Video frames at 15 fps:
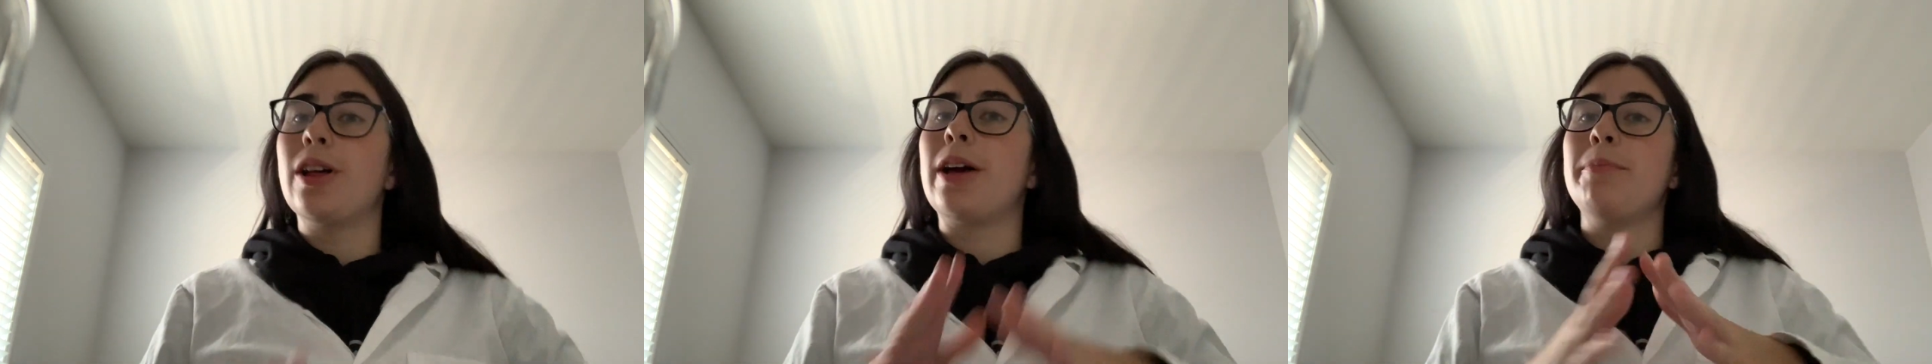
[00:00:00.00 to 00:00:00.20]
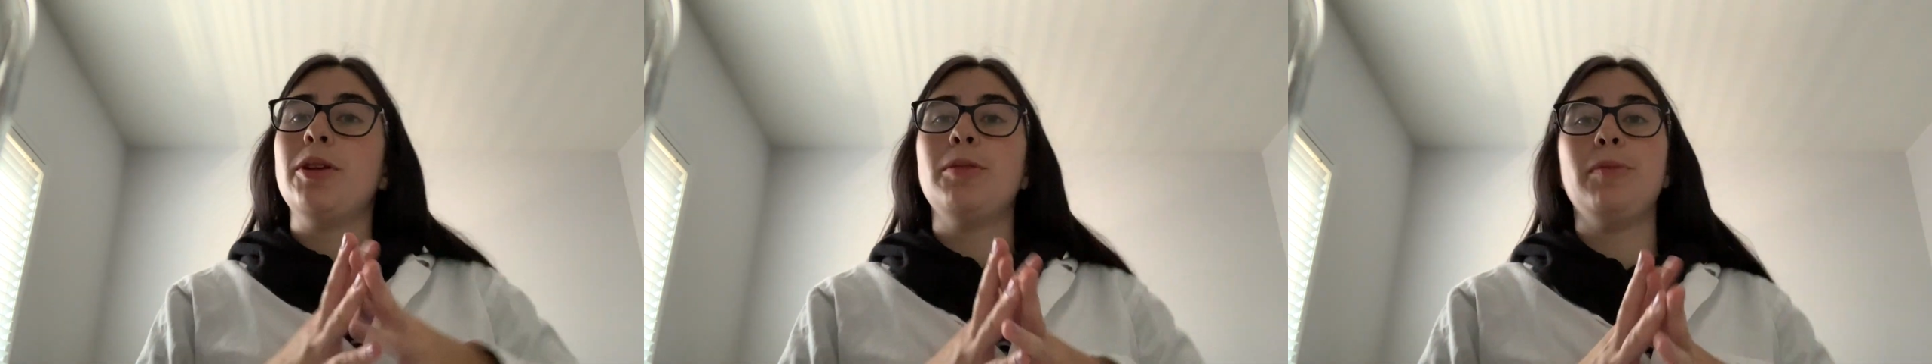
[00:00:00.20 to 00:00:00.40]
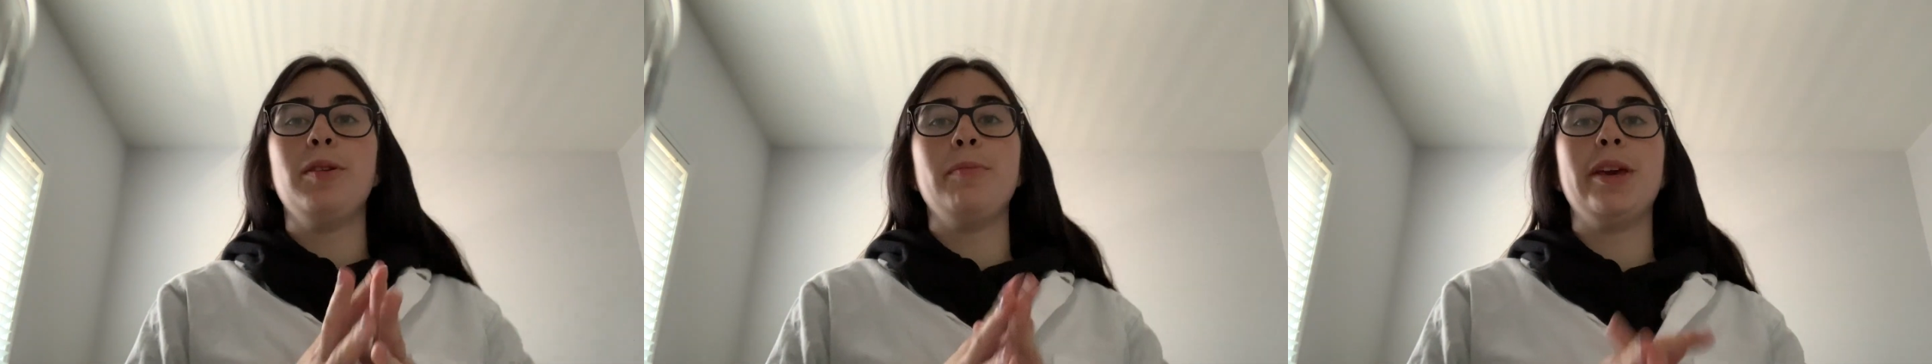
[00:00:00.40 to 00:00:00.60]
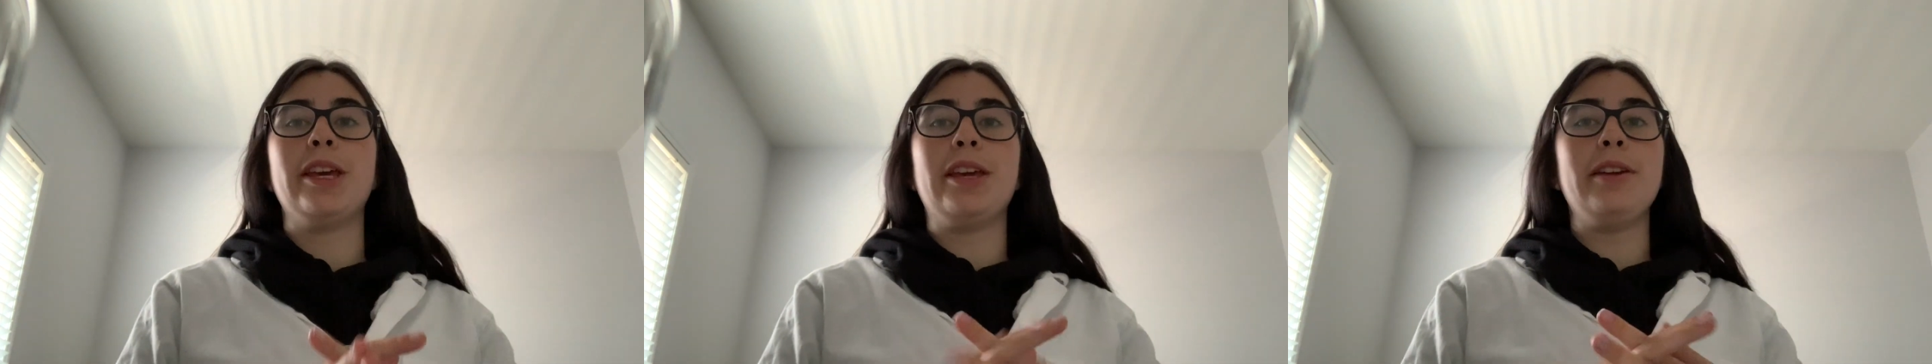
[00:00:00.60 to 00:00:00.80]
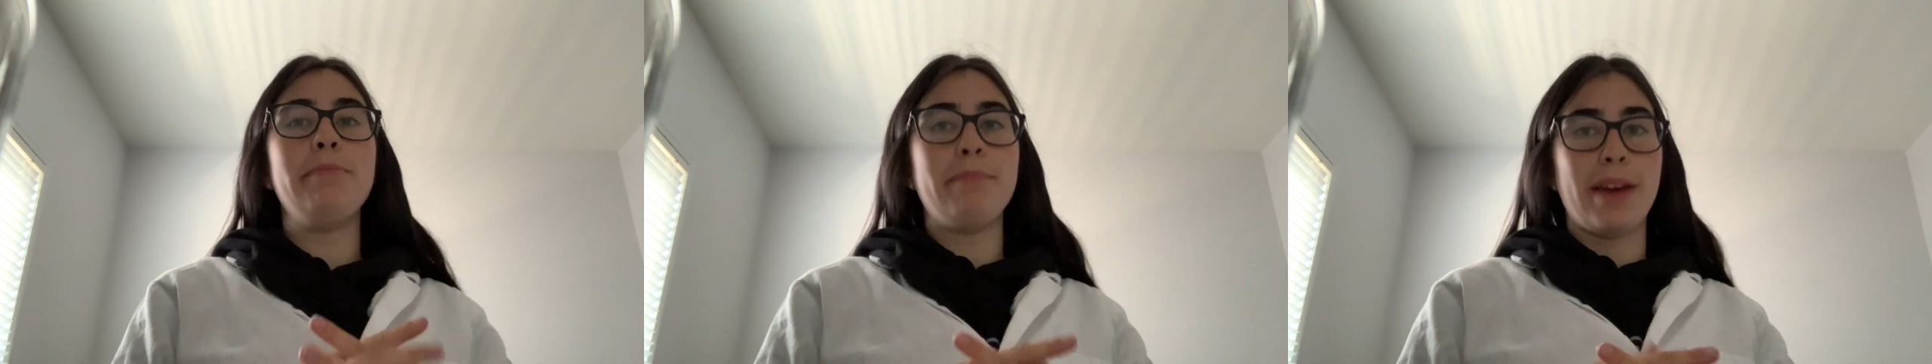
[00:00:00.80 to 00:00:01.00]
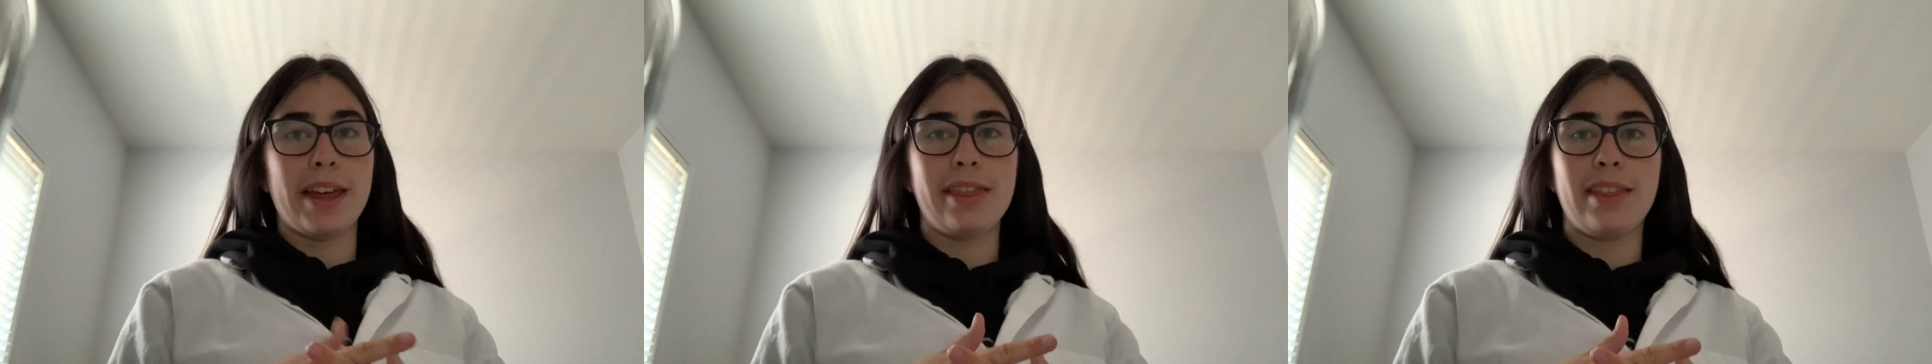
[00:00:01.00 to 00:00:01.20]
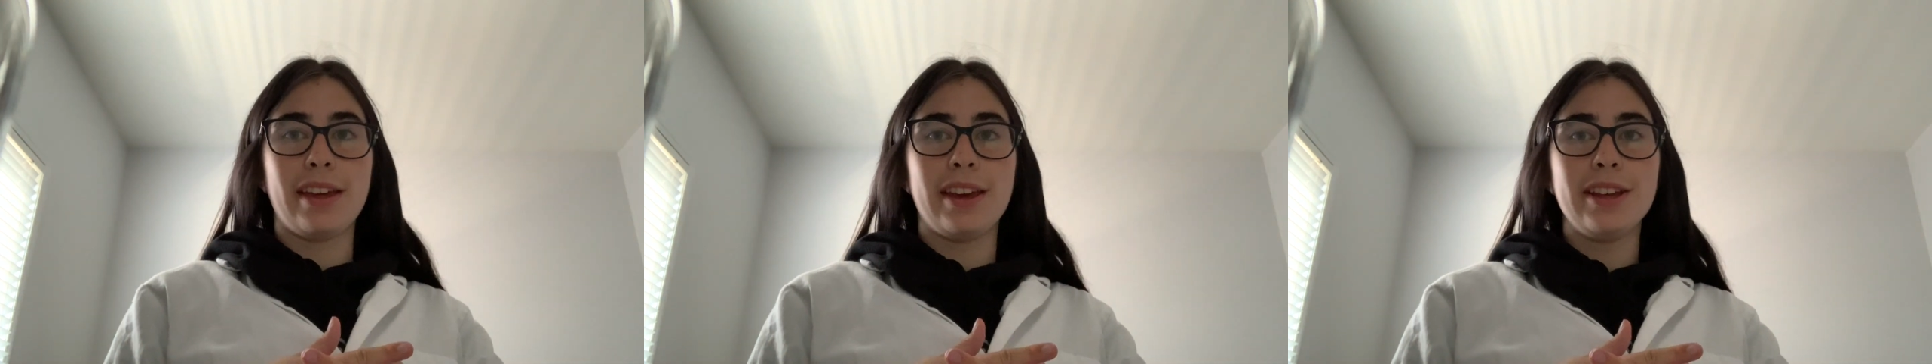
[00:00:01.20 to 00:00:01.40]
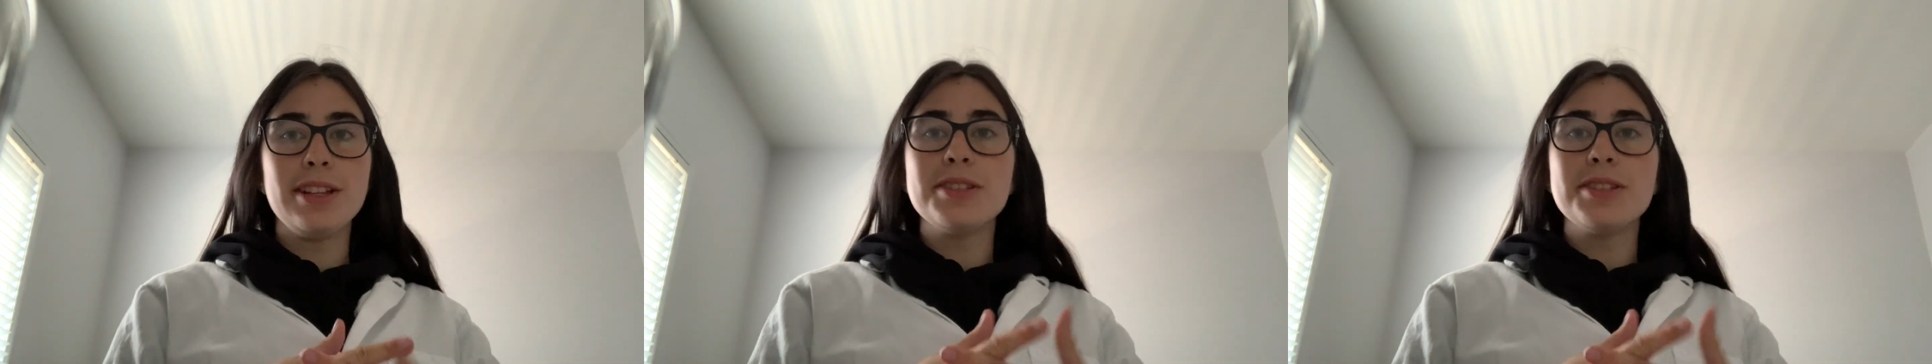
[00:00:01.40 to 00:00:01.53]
I'm going to be making methane.